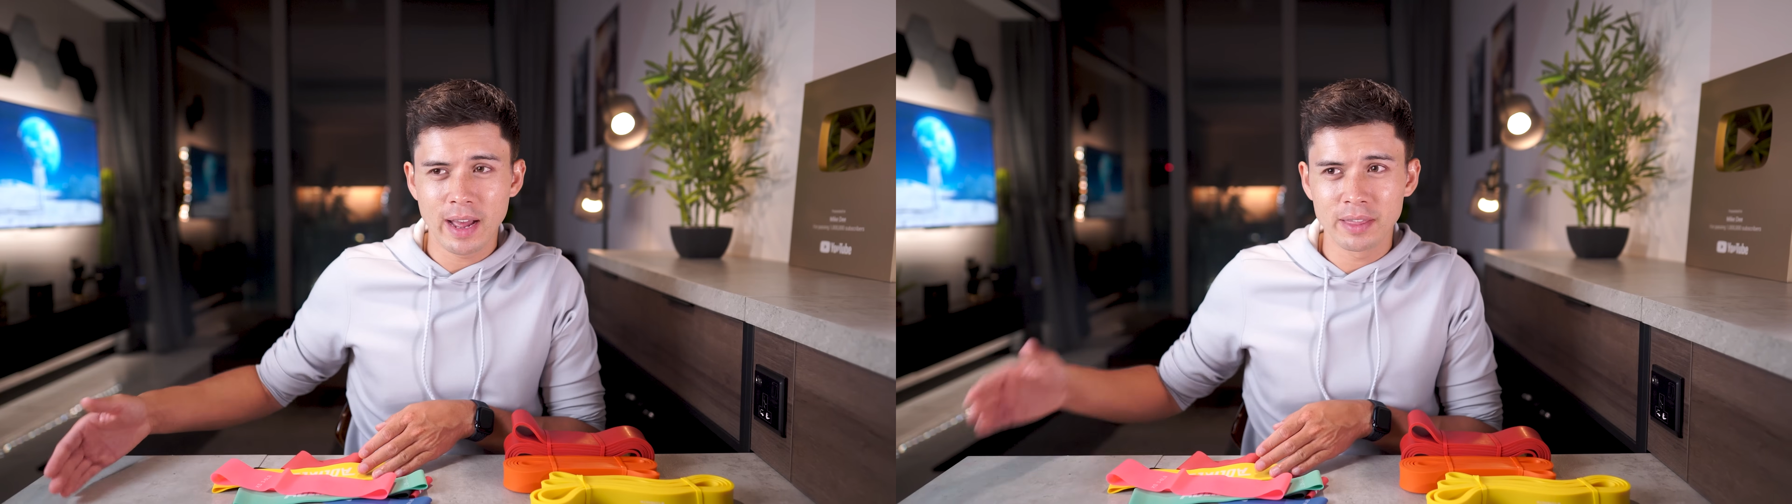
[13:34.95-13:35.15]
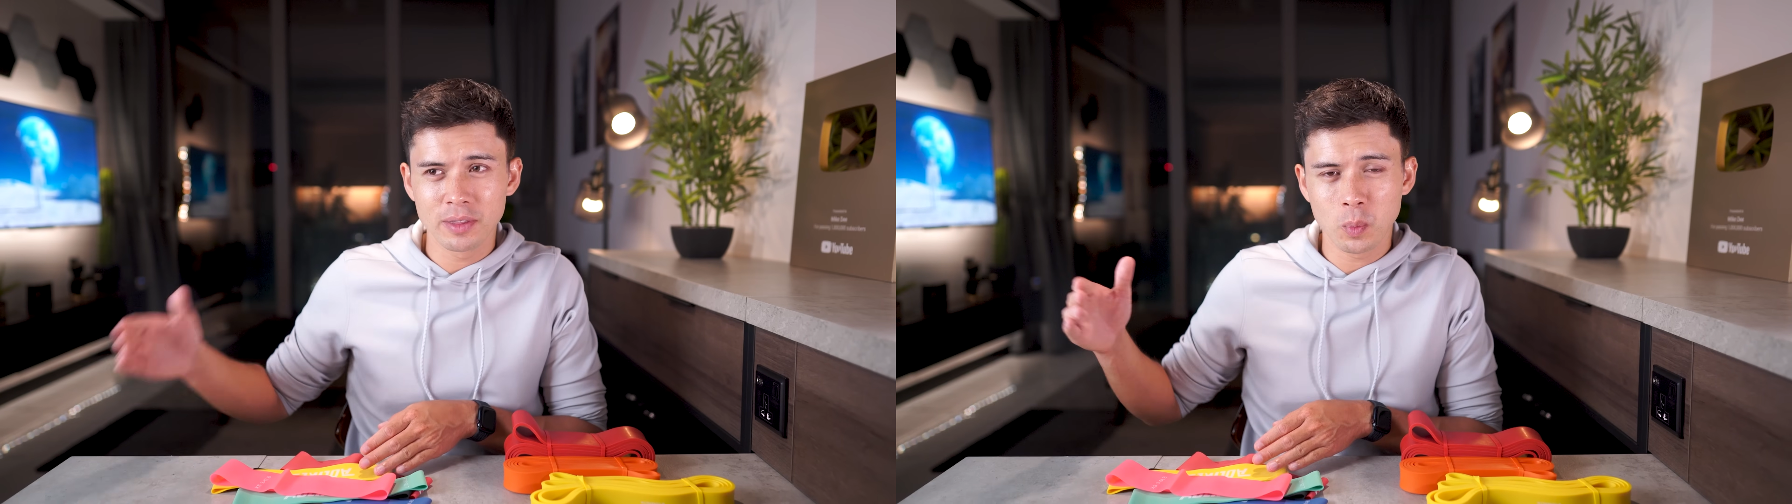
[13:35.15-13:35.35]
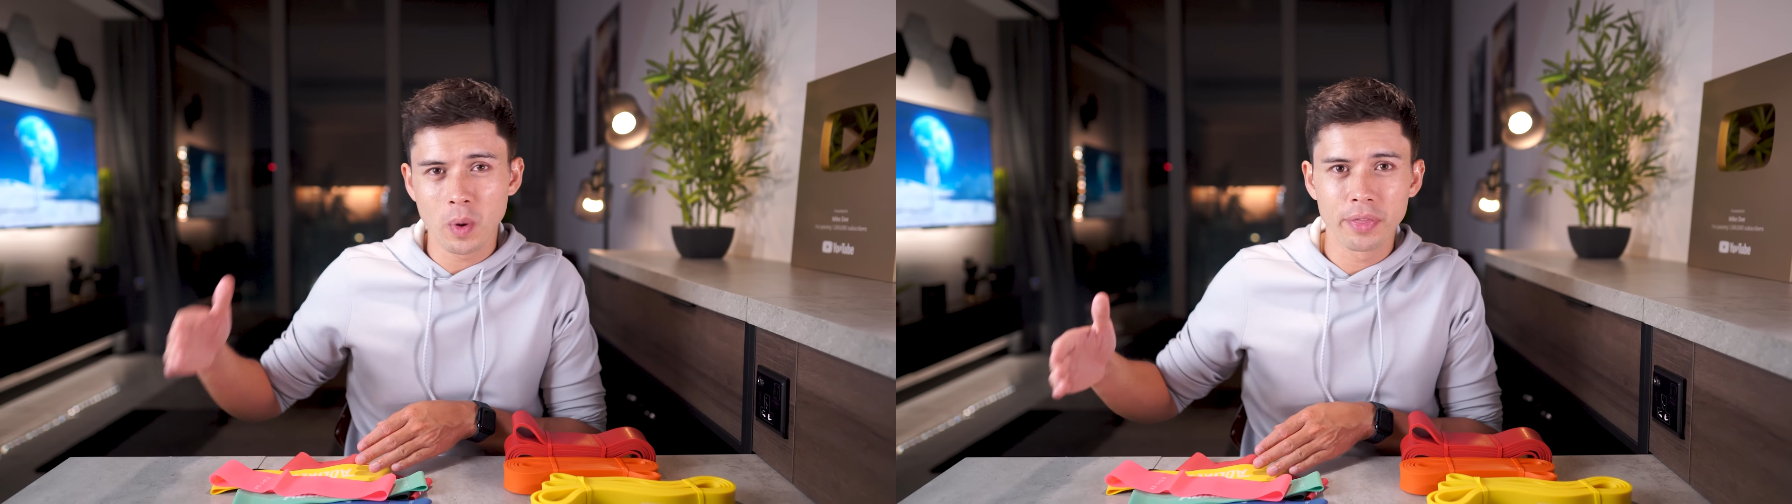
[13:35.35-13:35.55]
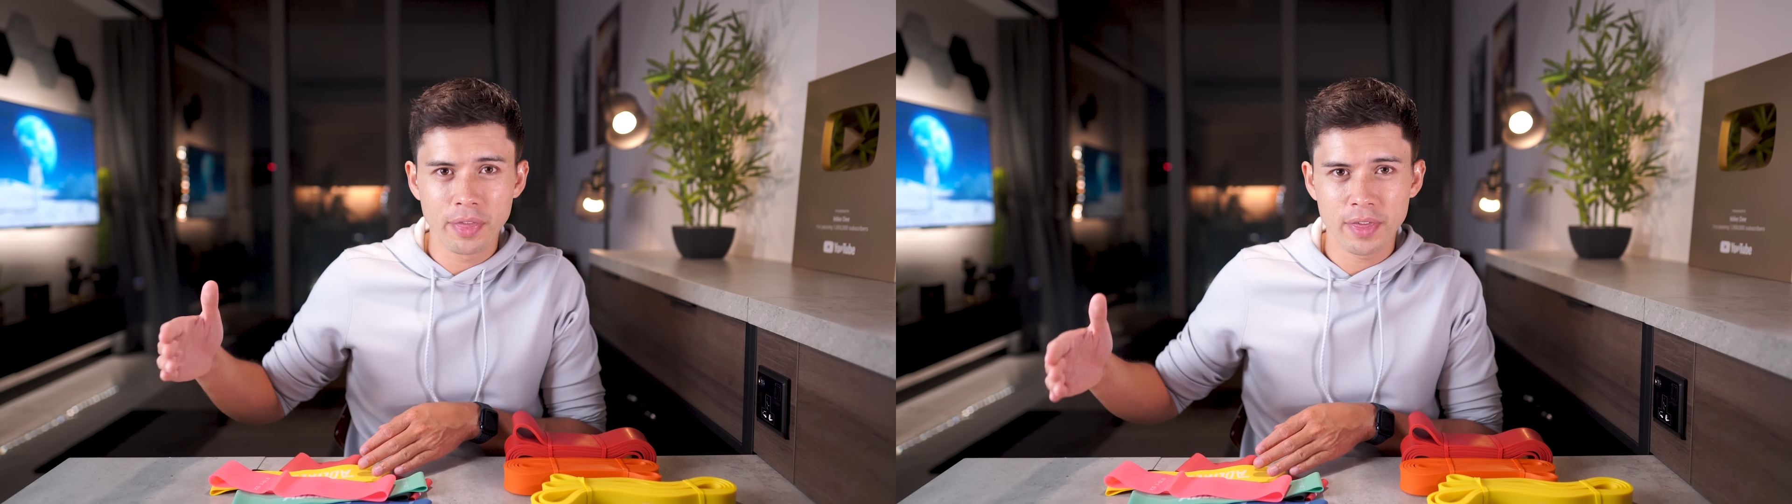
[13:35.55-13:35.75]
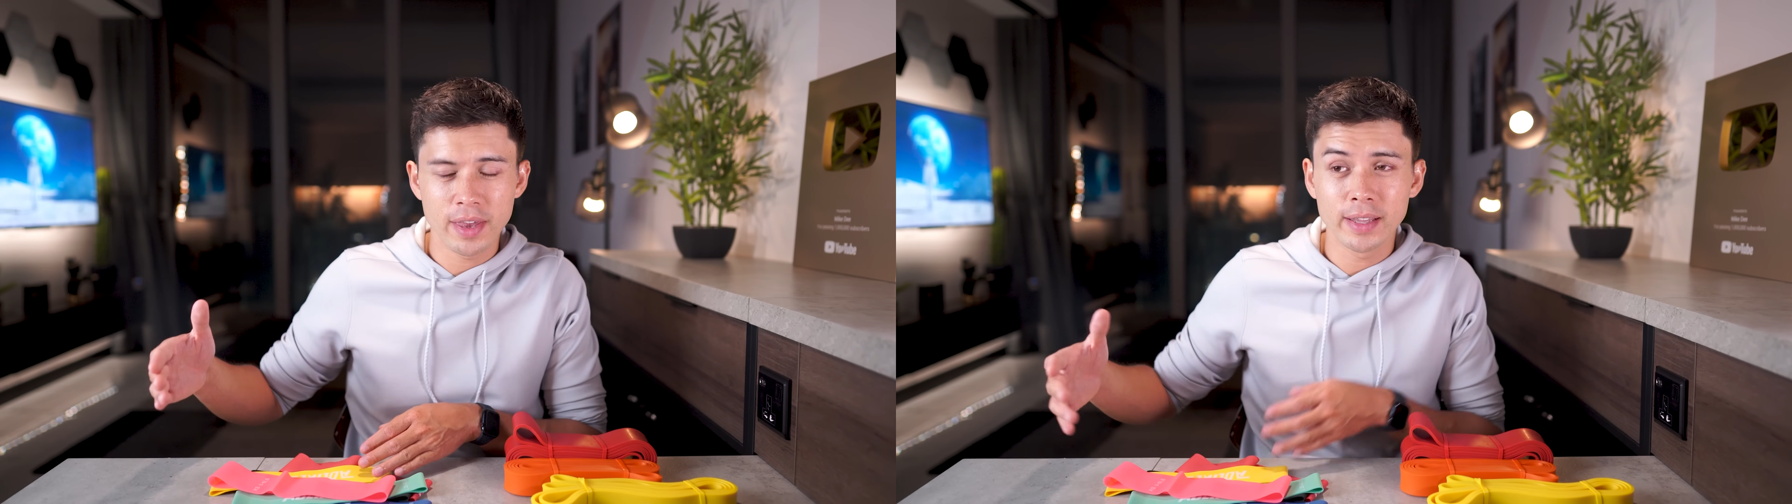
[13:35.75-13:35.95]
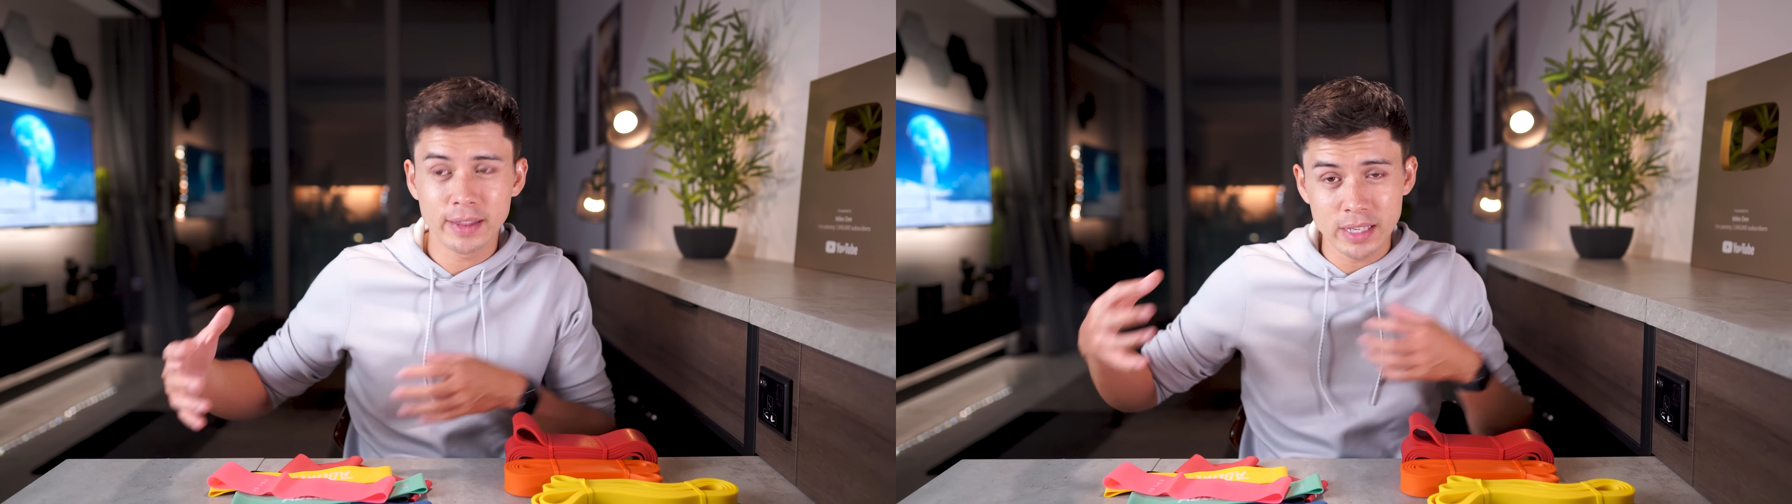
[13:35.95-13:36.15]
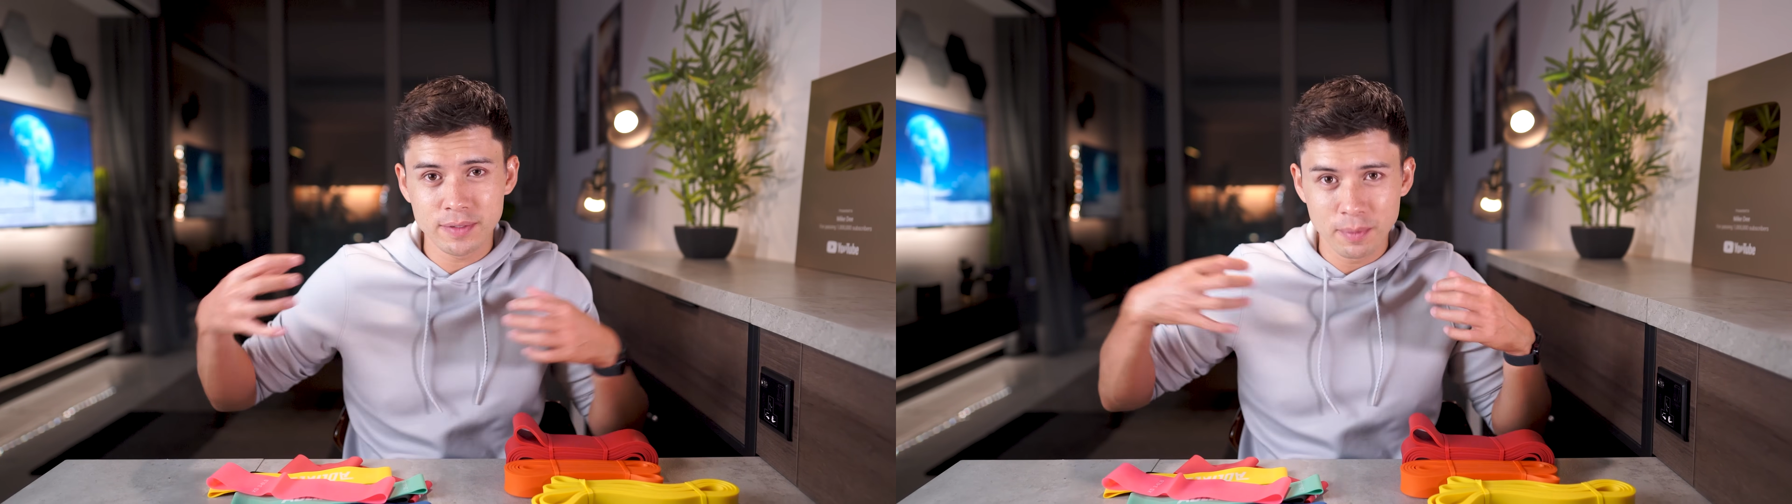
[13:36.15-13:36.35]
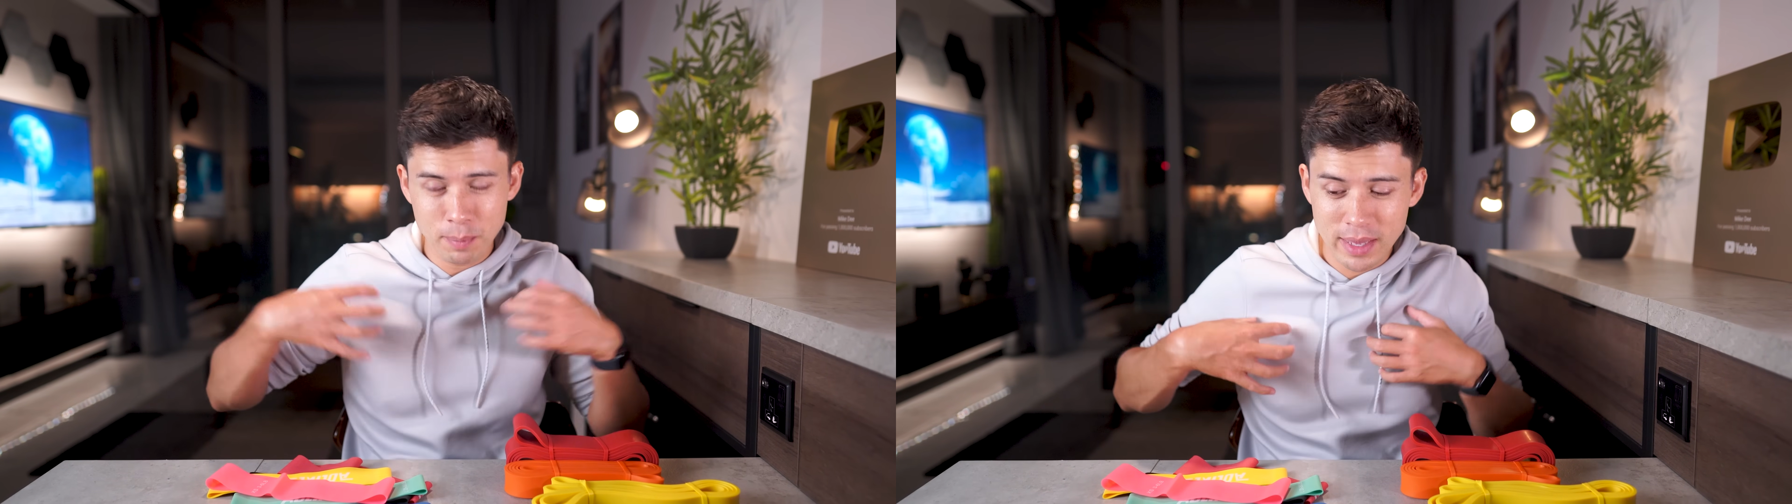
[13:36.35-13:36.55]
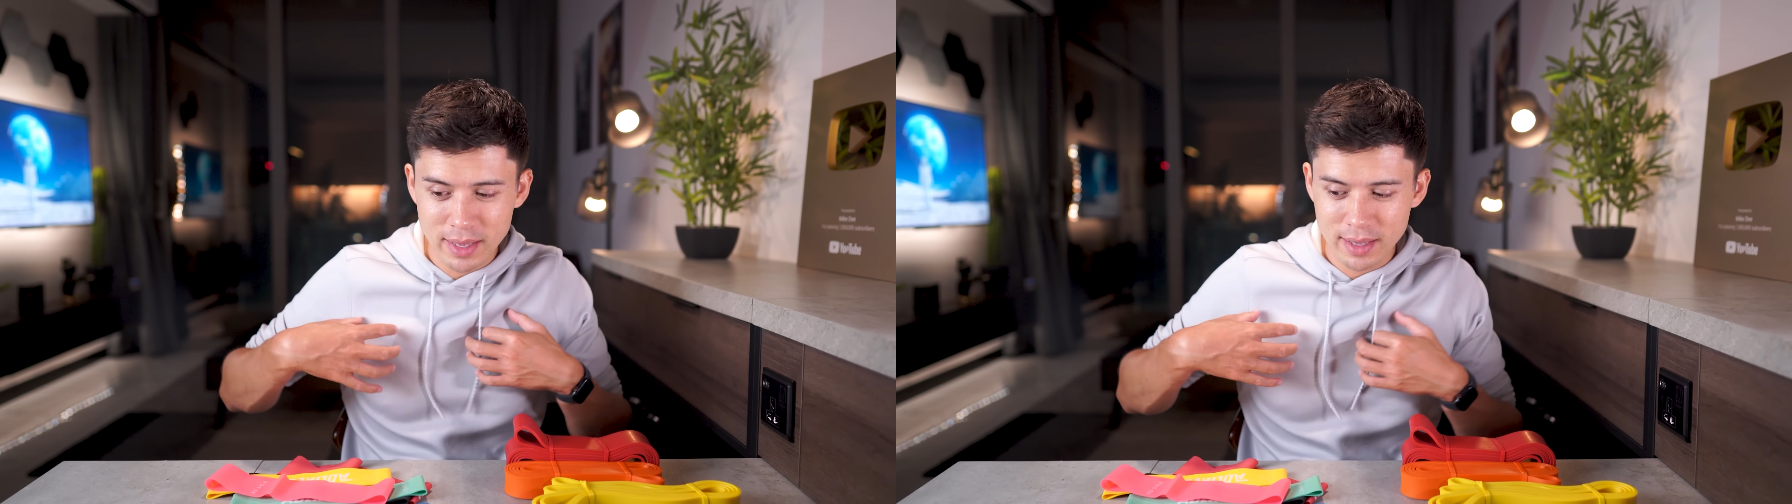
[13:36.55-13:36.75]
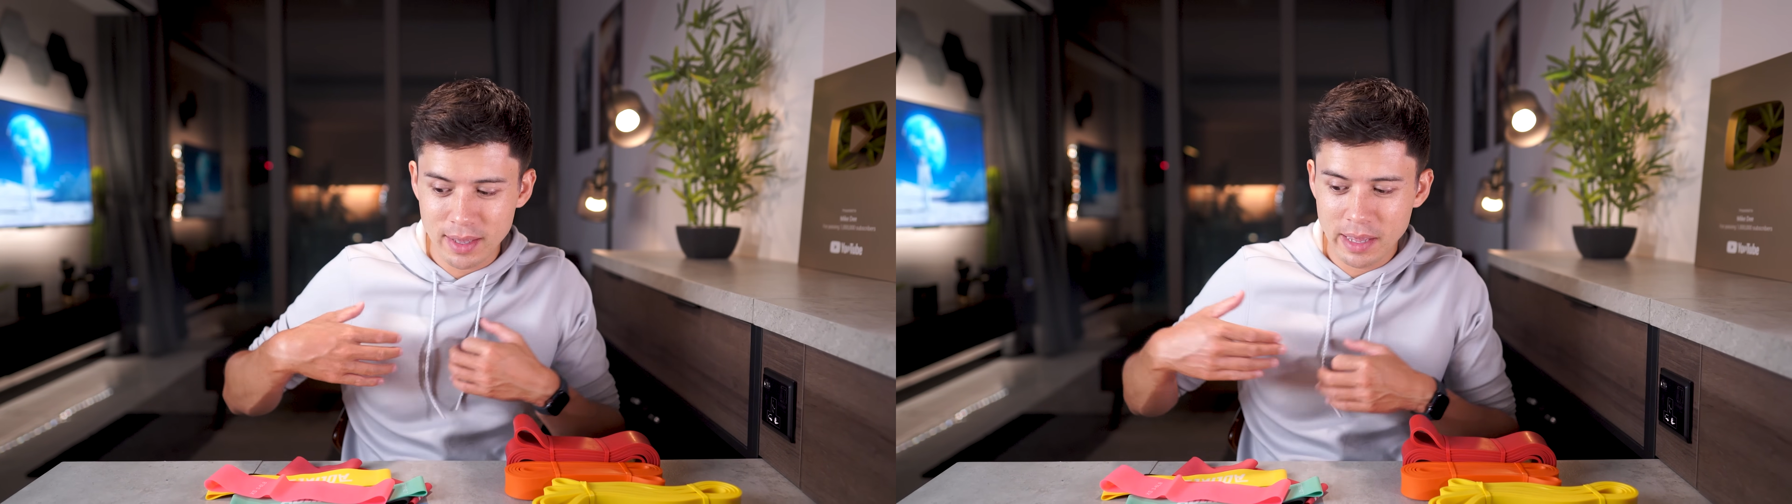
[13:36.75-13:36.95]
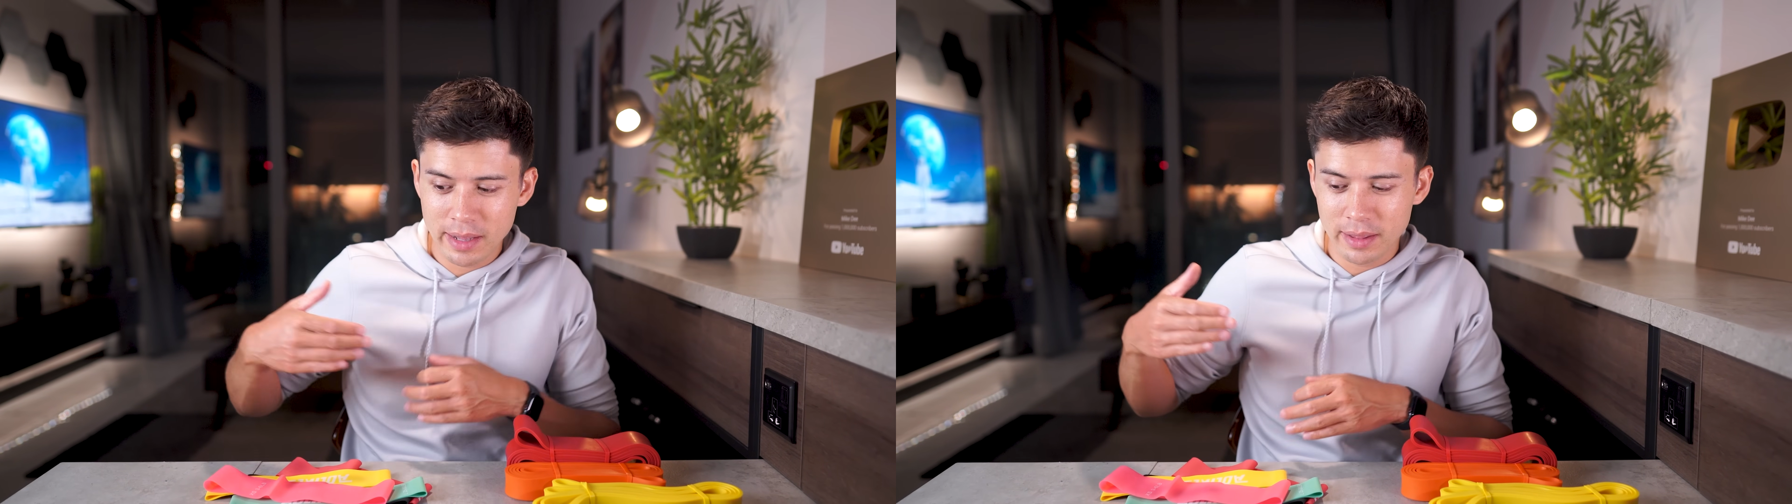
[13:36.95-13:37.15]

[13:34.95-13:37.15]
And the one thing, at least for me,